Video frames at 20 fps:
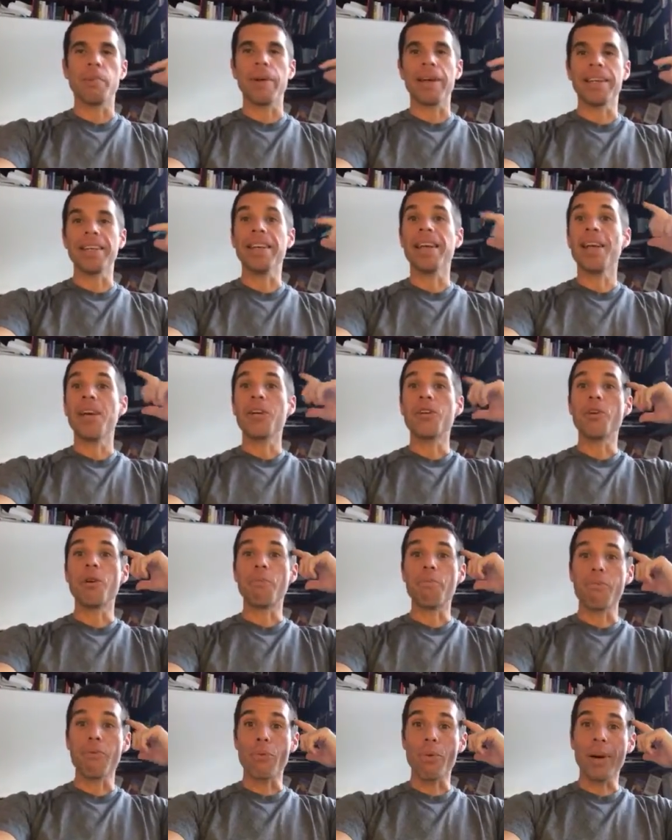your brain,
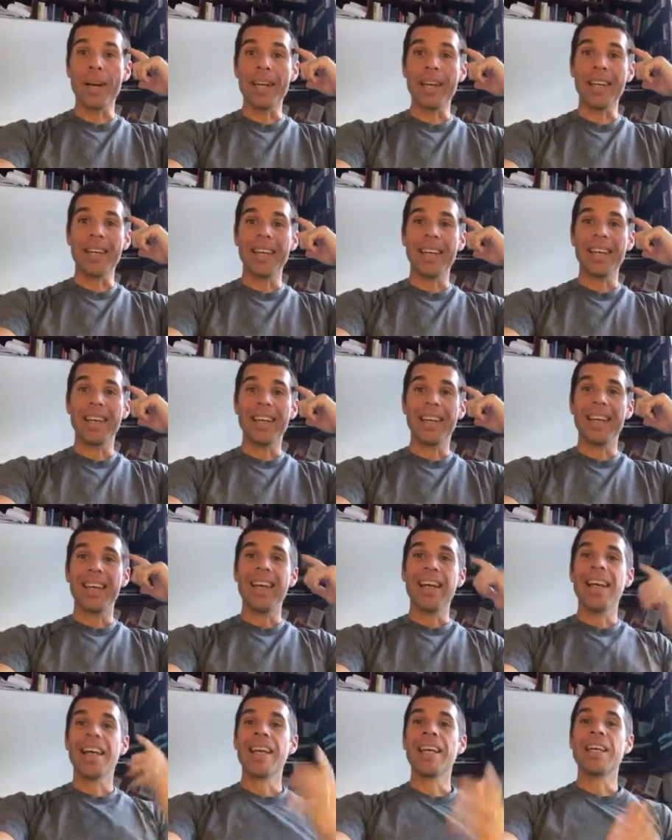your brain
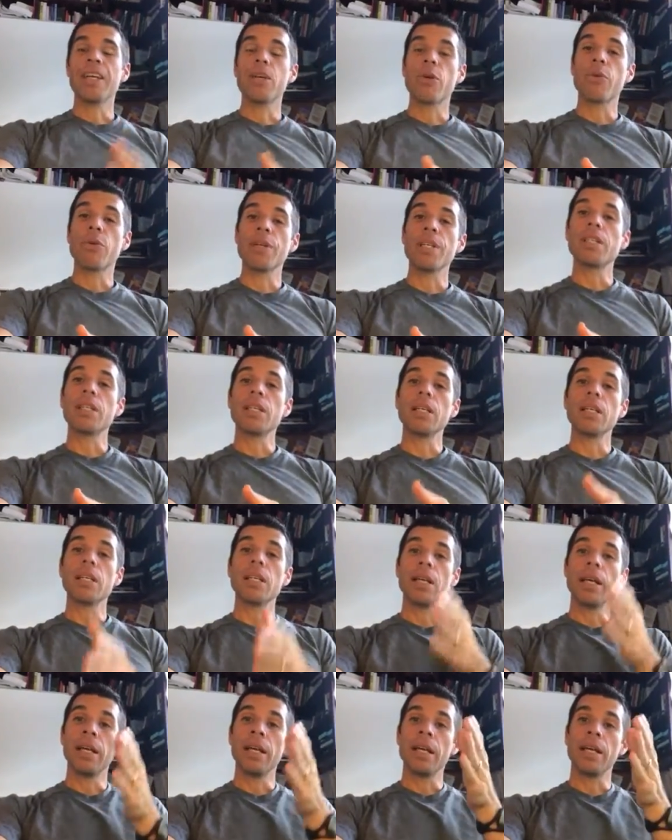
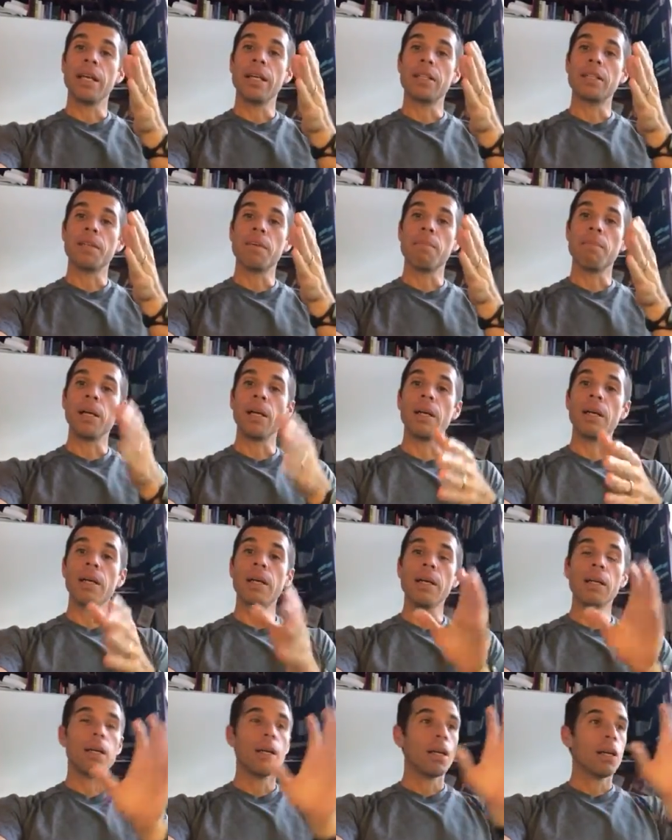increasing in its
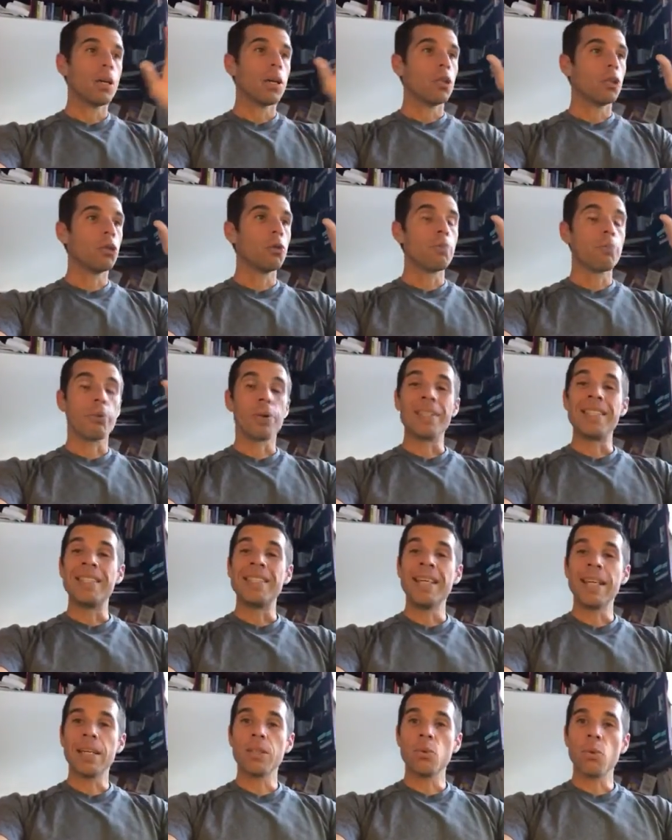ability to
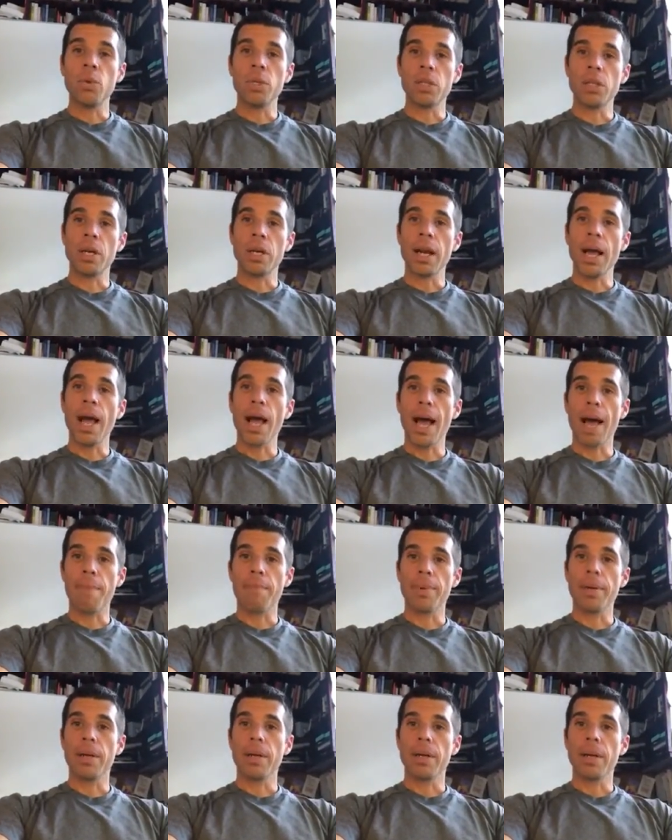predict what's going to
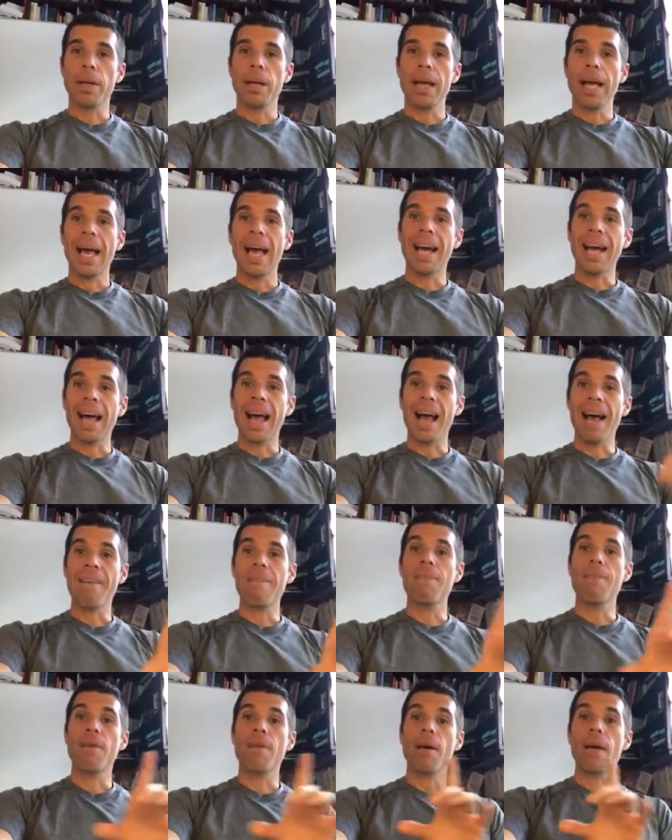happen and
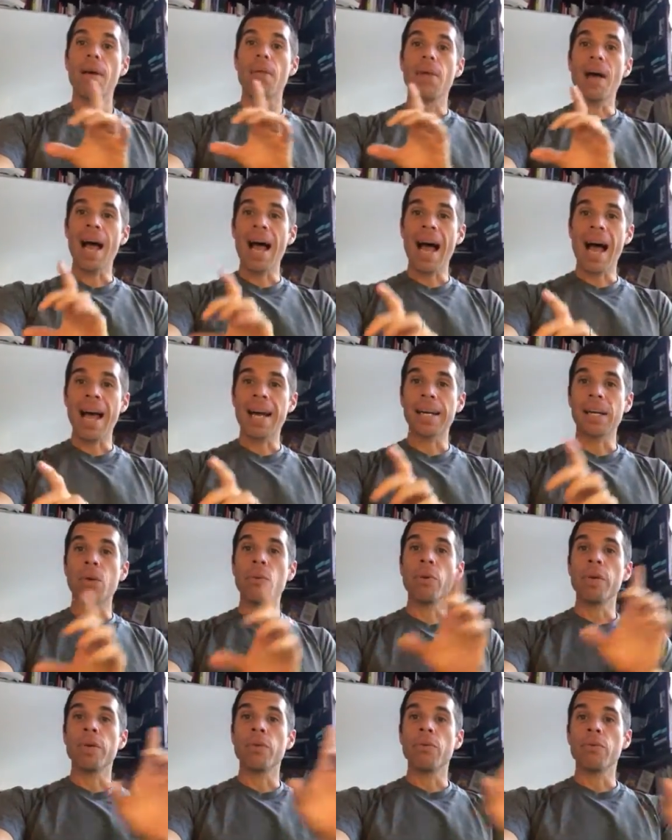have the
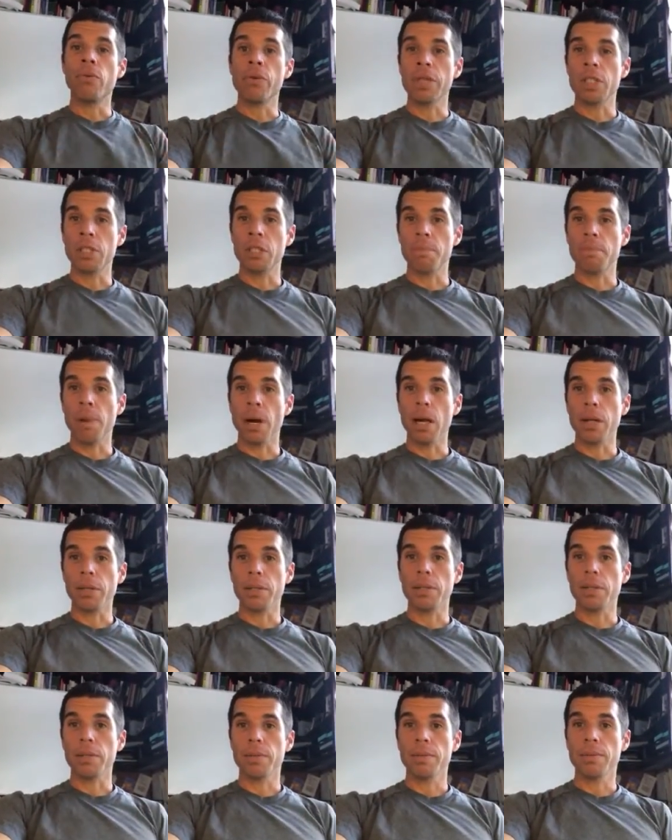adequate
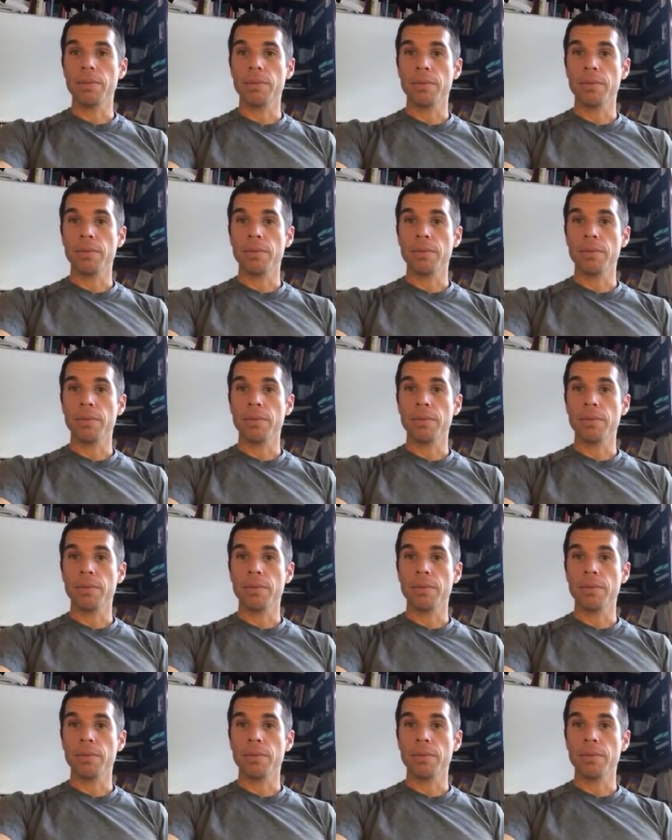response.